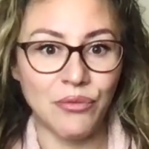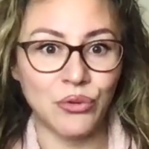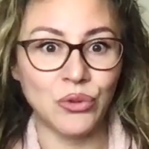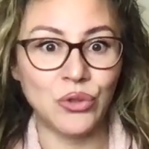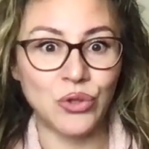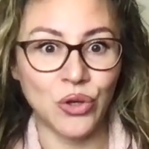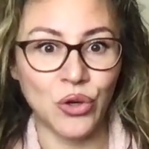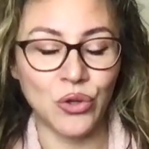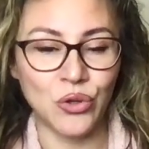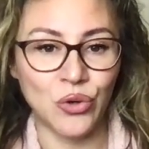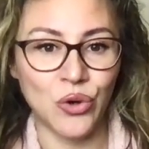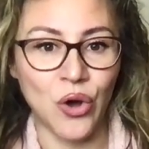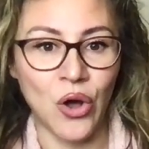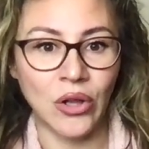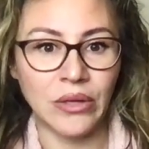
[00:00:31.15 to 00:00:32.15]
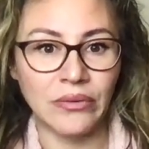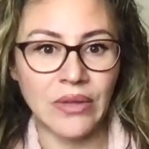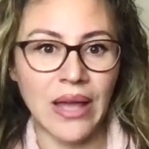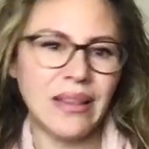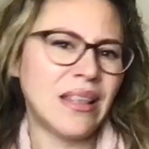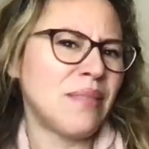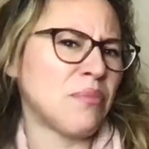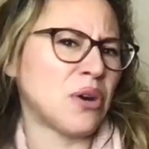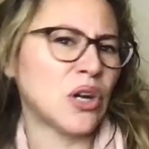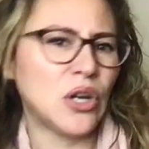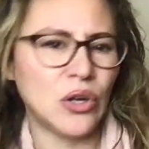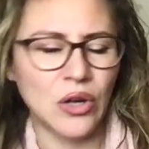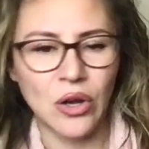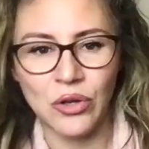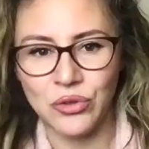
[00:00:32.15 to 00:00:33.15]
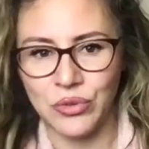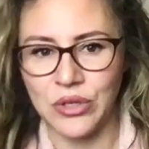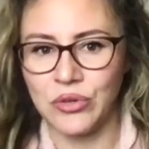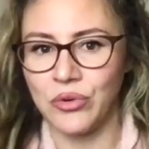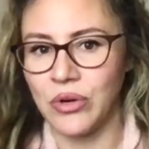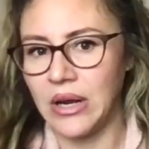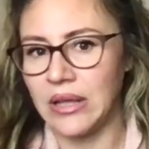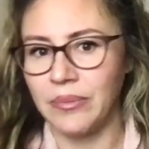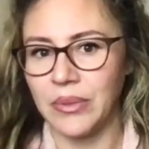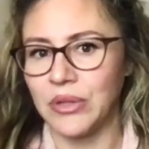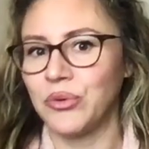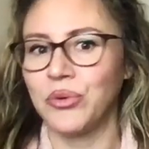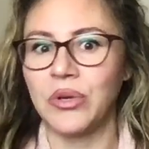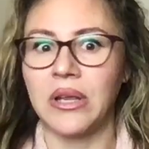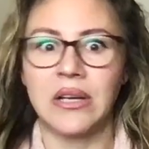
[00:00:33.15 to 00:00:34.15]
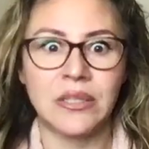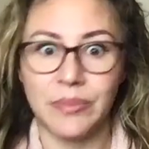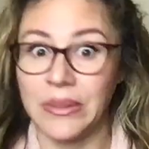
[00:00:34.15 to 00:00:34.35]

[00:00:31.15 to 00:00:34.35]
We'll talk through all of that. And Mercury goes retrograde, but who cares?